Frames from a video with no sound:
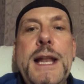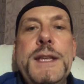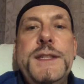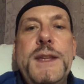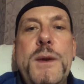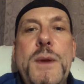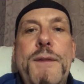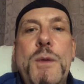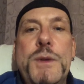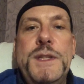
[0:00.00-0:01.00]
So if
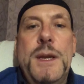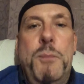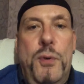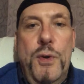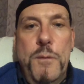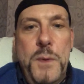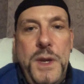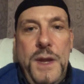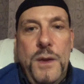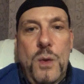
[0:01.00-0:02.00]
you want to see an improvement
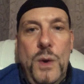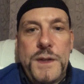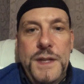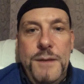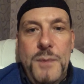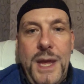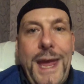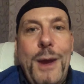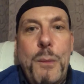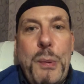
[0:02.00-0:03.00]
in the quality of my
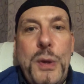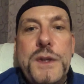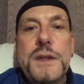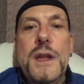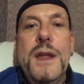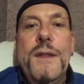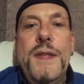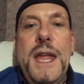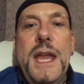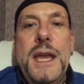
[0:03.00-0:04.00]
output,
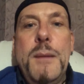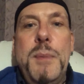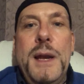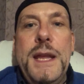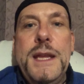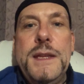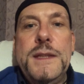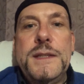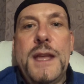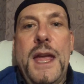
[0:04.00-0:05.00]
then
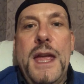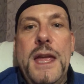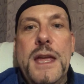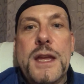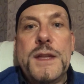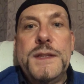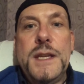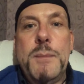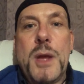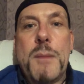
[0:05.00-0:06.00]
please
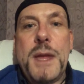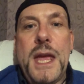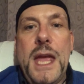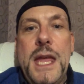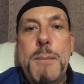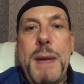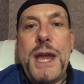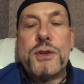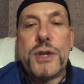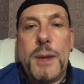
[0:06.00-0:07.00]
consider becoming a
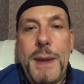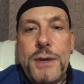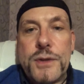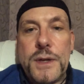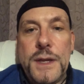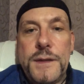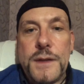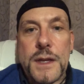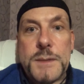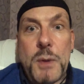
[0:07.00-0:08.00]
patron. A patron is
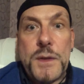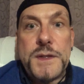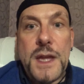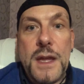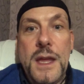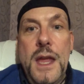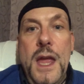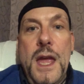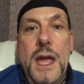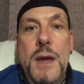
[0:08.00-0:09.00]
like a sponsor
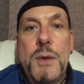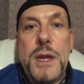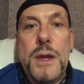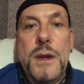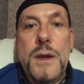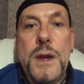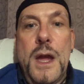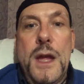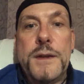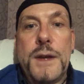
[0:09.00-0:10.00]
where you
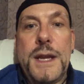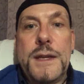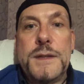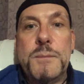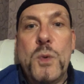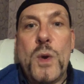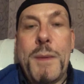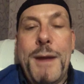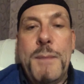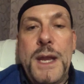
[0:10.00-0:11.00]
donate a small
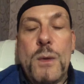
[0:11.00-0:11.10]
amount of money,